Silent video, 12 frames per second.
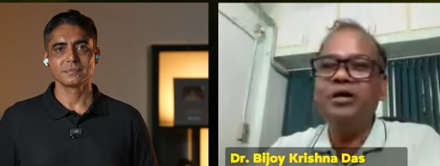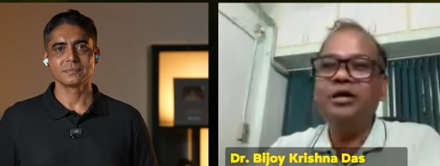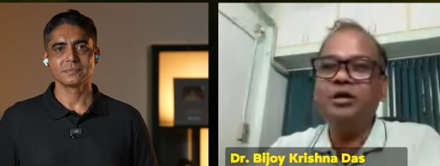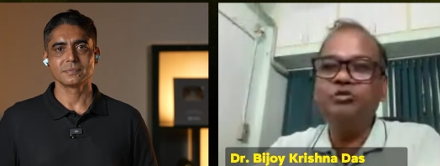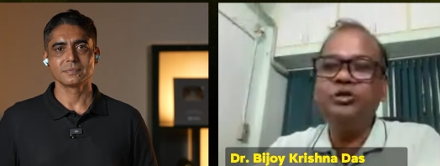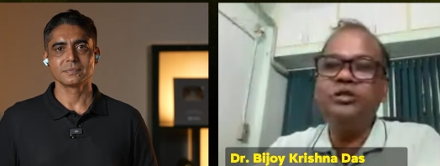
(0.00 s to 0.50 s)

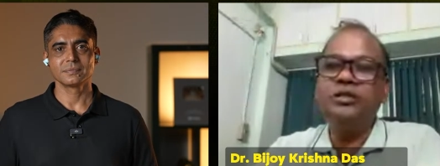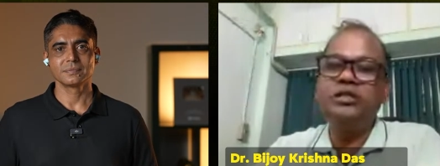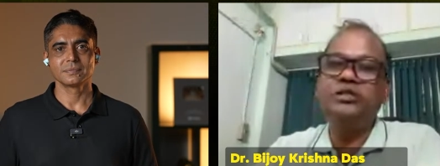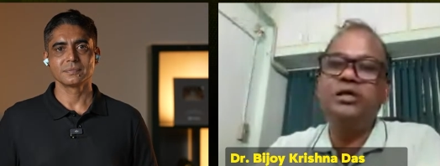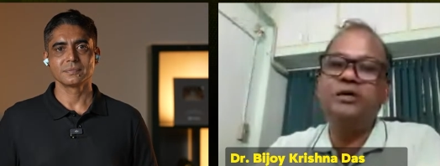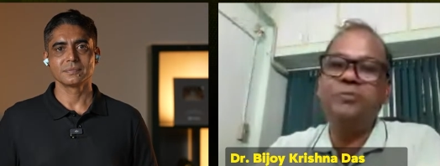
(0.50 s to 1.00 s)
Speaker 1: using
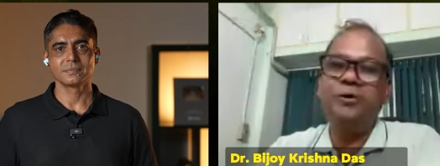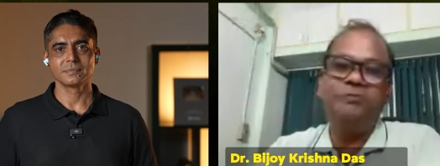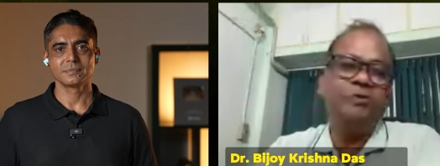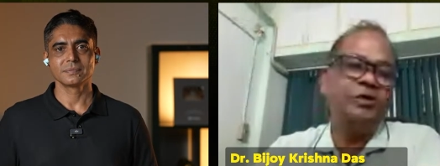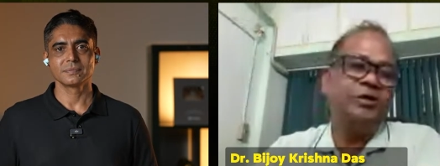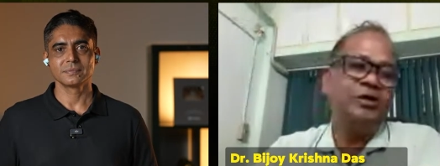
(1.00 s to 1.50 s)
this type
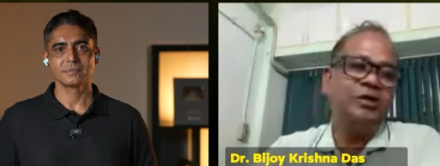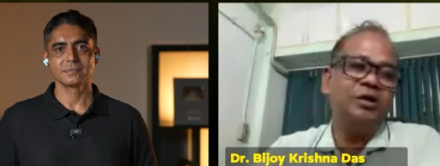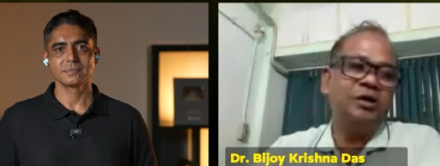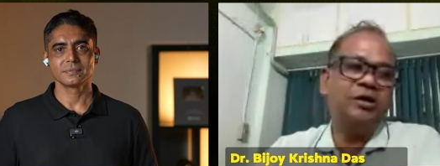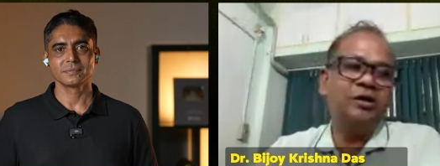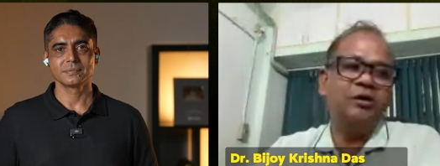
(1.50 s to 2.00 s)
of
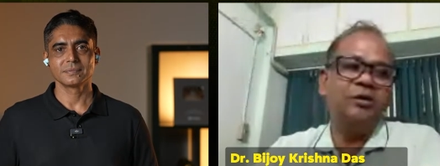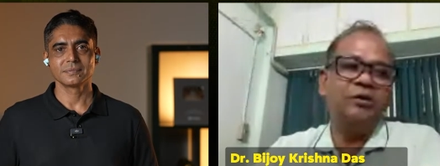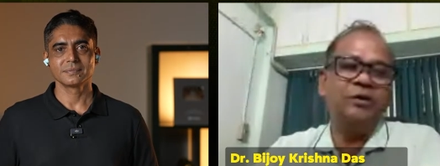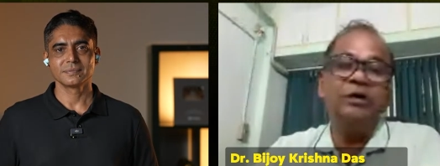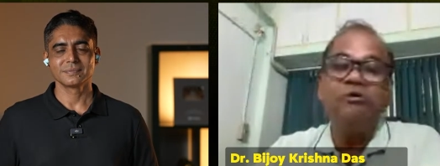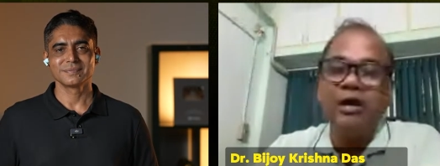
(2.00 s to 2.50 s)
uh,
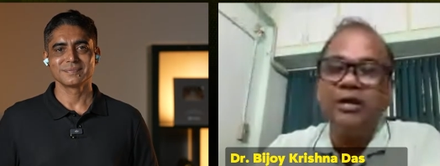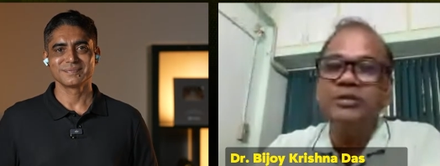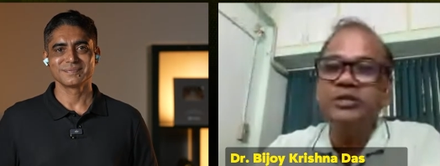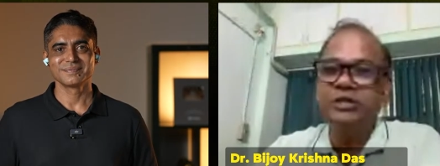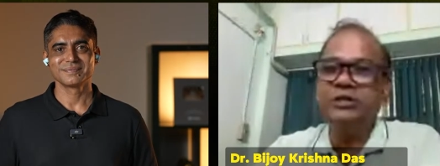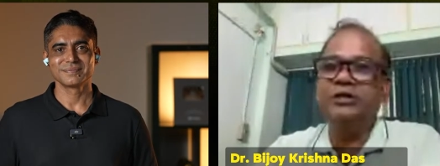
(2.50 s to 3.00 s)

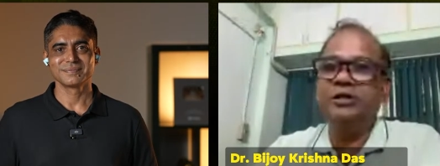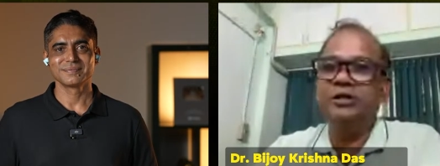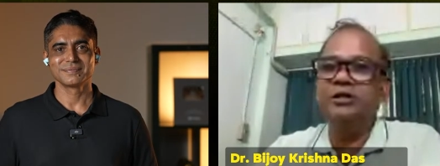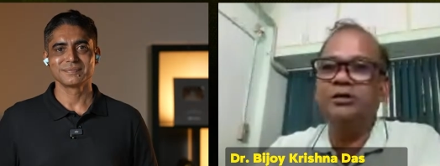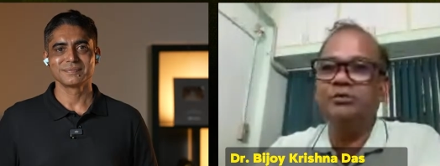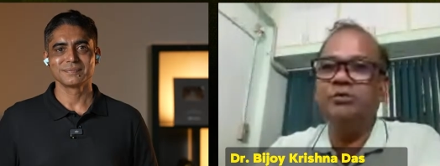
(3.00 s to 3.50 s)
QRNG,
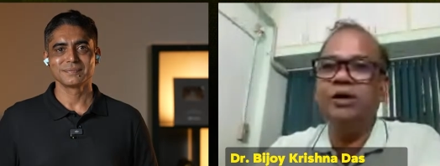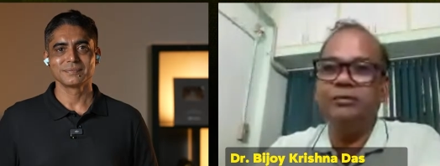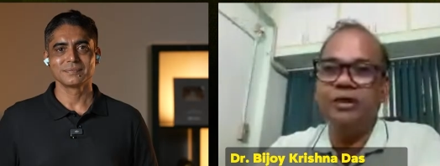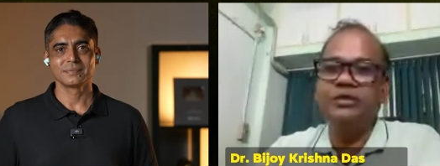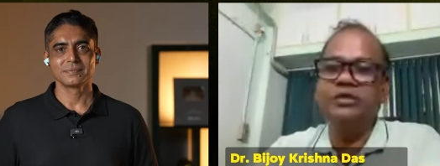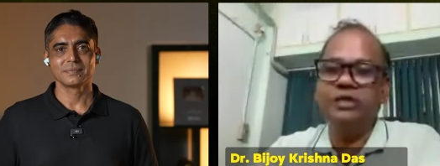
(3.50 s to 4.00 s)
uh,
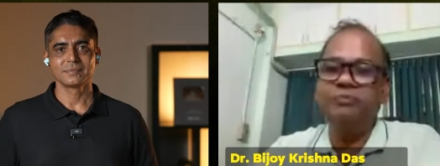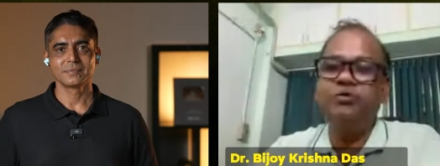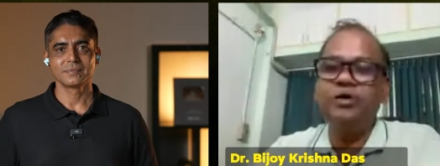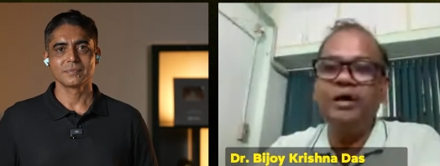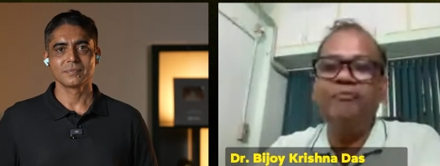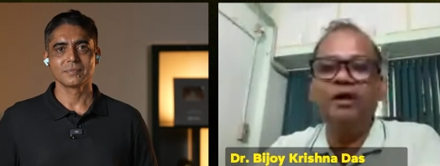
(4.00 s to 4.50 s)
whatever chip
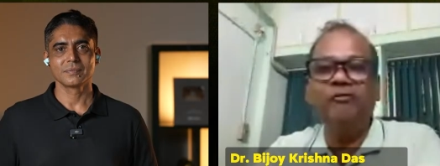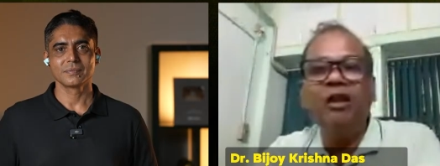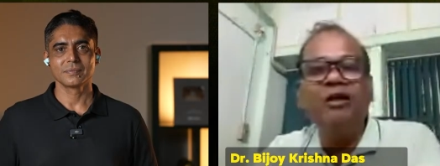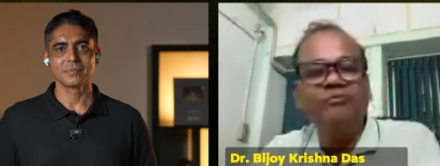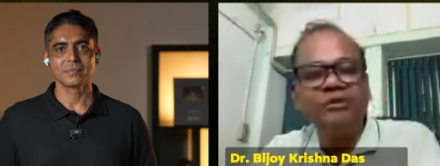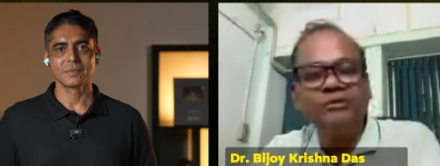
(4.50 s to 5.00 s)
we have
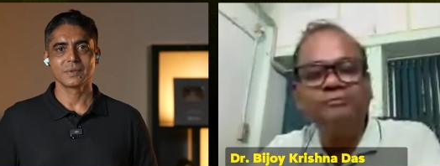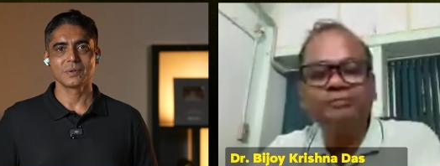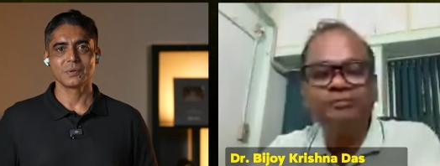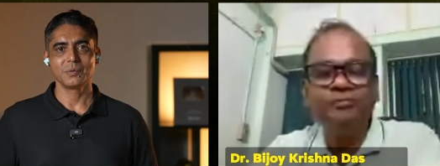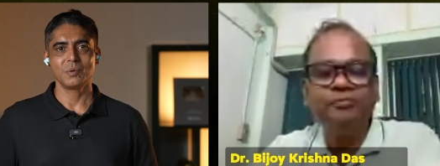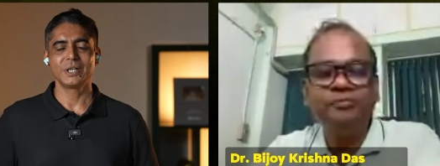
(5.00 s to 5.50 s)
developed.
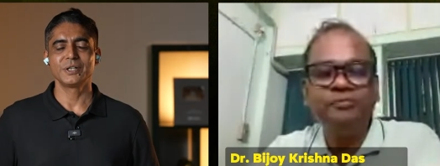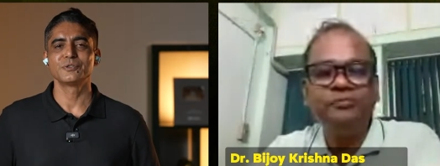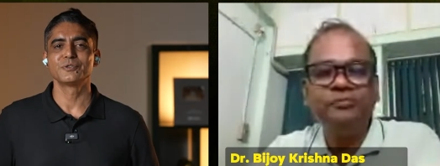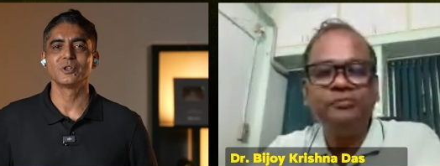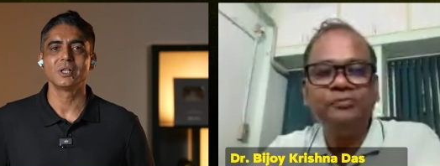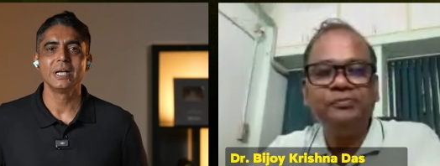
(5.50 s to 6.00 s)

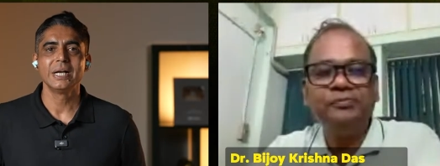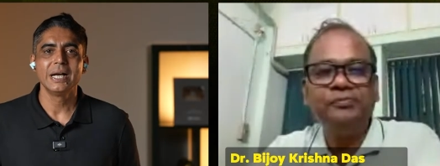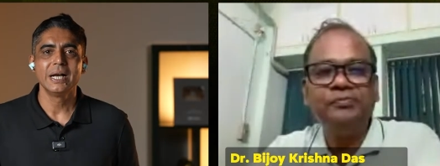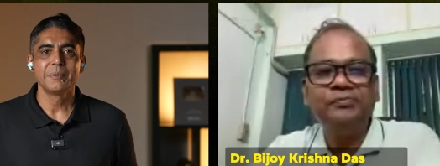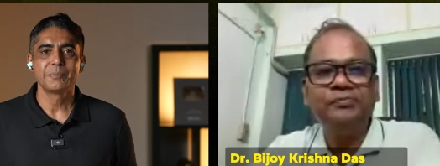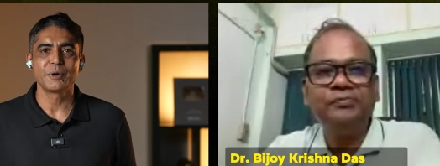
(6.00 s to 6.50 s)
Speaker 2: Wonderful.
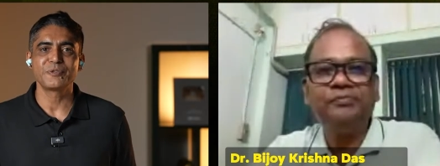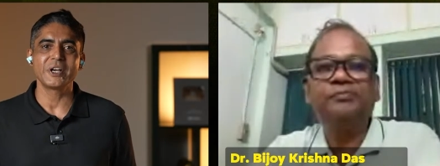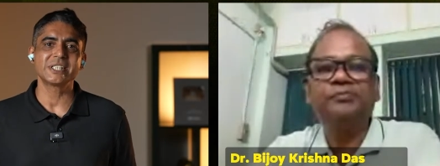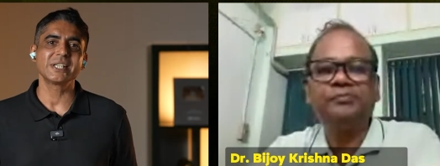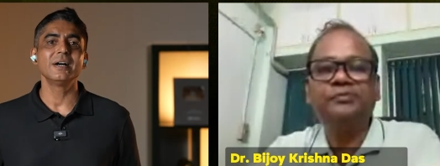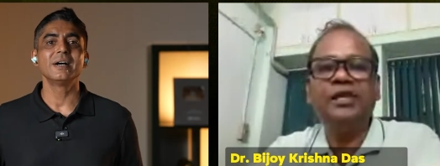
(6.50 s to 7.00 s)

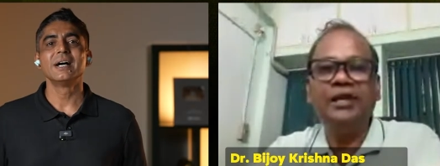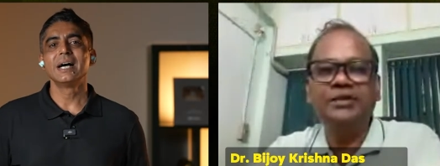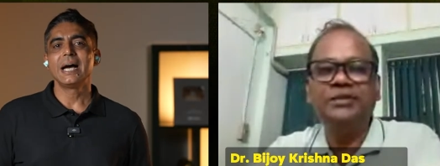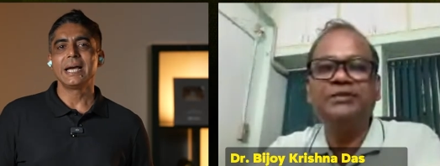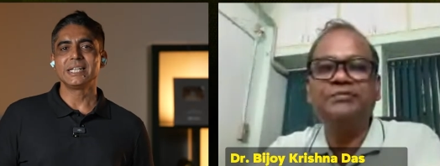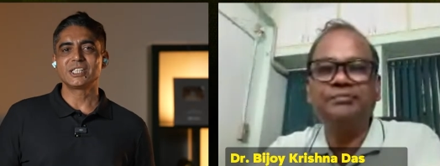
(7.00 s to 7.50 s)
Professor, yes.
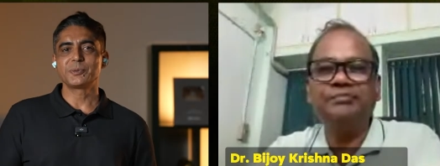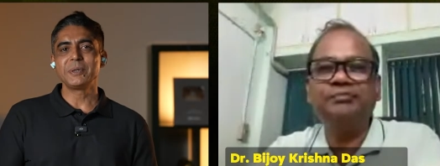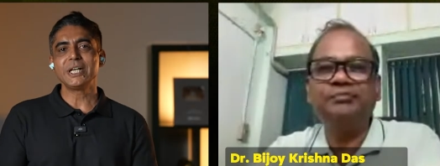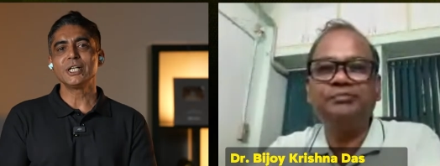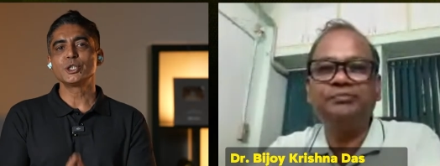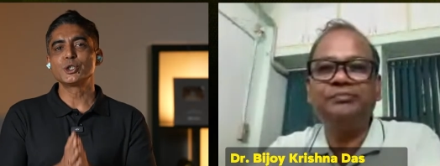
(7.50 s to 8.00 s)
it's
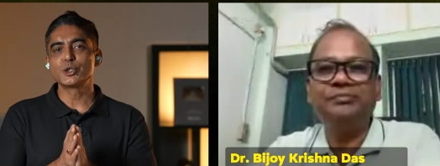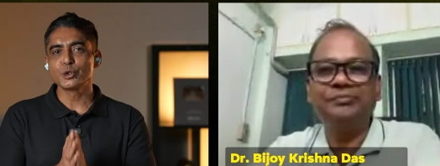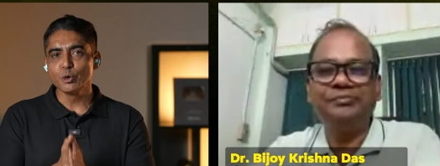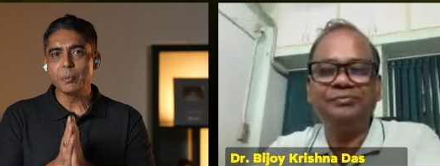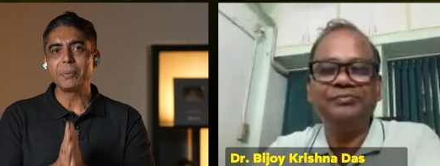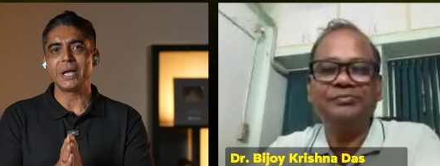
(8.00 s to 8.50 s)
been a
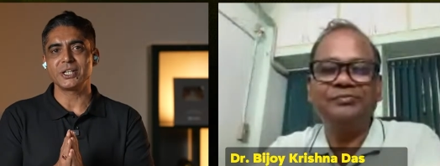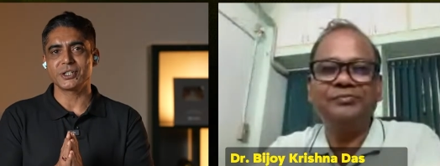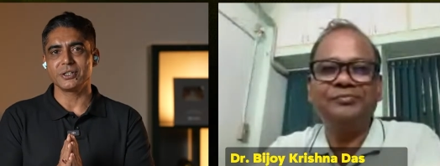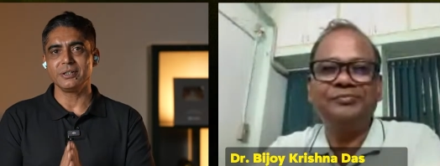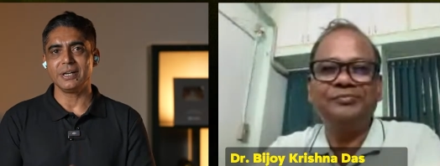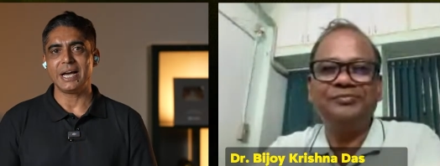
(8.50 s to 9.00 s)
true
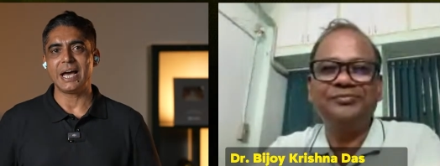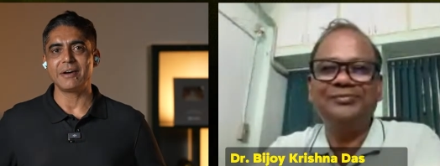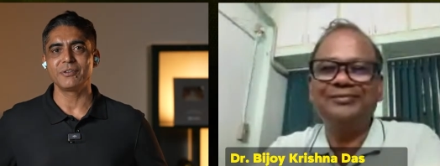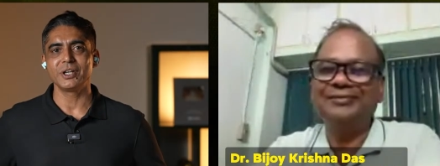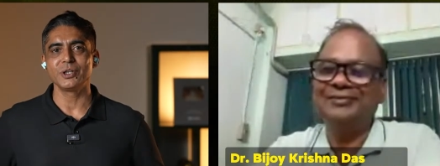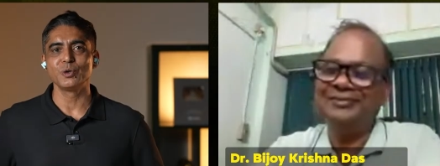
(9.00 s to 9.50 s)
pleasure
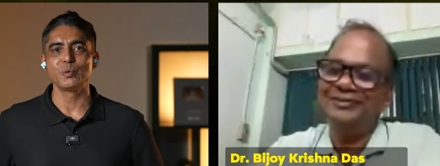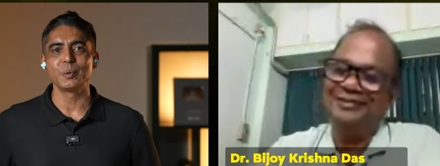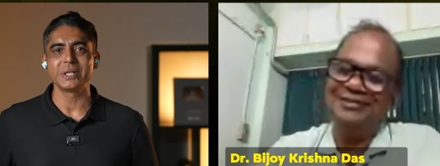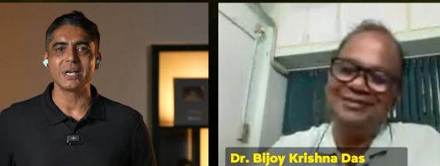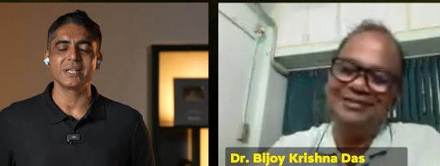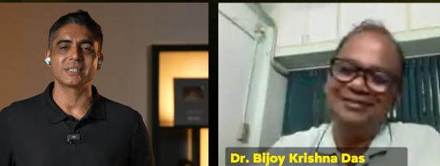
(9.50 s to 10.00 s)
having you
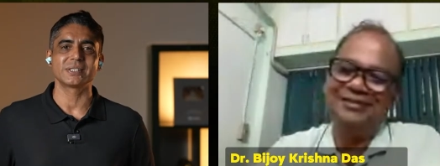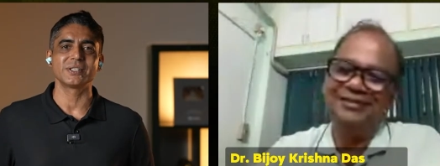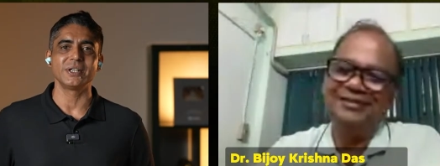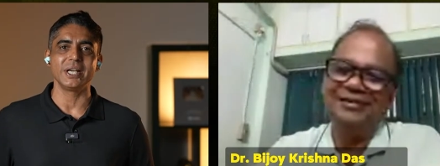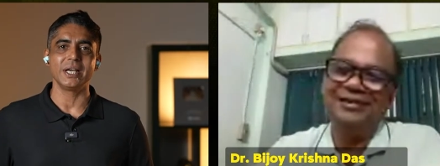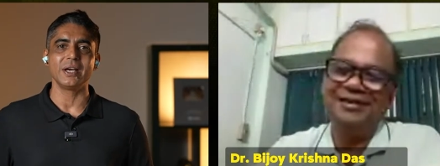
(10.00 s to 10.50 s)
with us
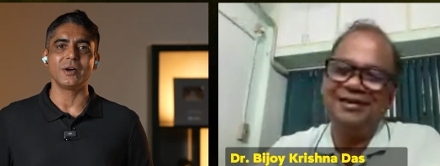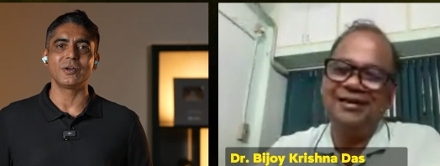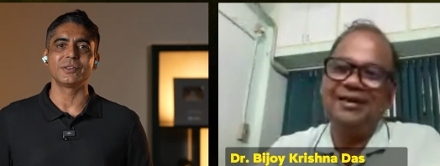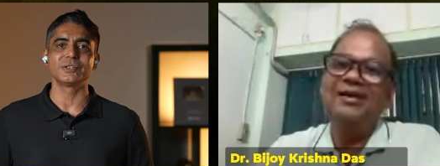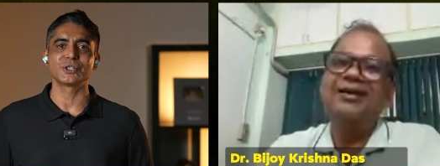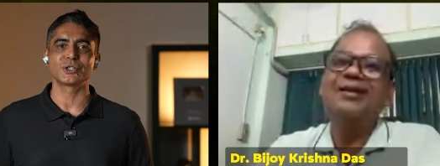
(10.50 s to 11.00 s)
today on the